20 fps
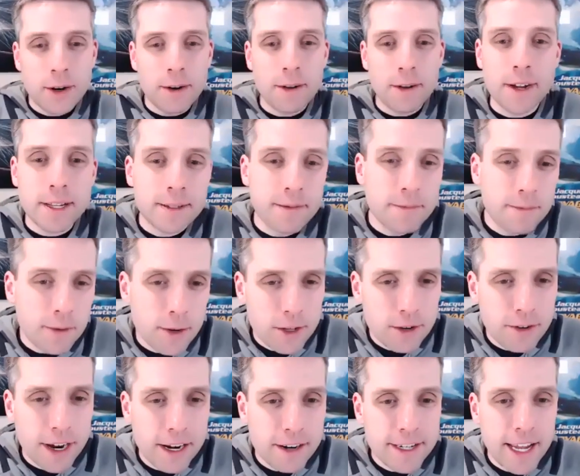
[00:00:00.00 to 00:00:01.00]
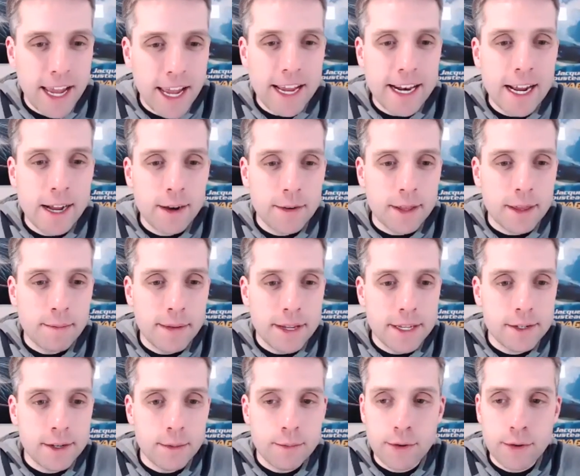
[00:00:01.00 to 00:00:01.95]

We've got some fourth graders hanging out with Mr.